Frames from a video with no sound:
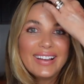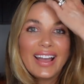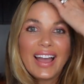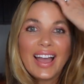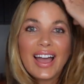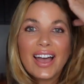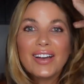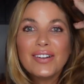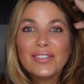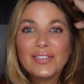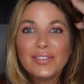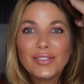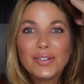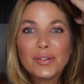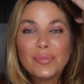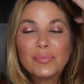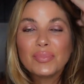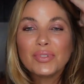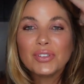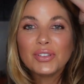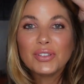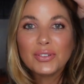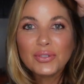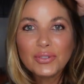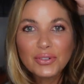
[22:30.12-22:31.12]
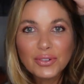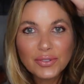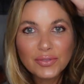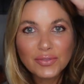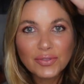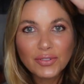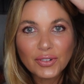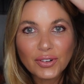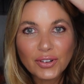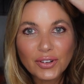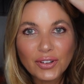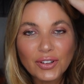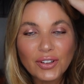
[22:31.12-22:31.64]
Have a
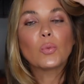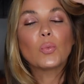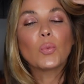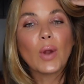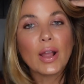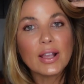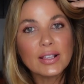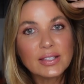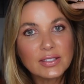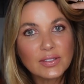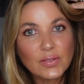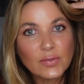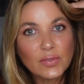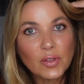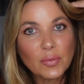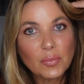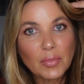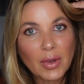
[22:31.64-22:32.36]
beautiful rest of the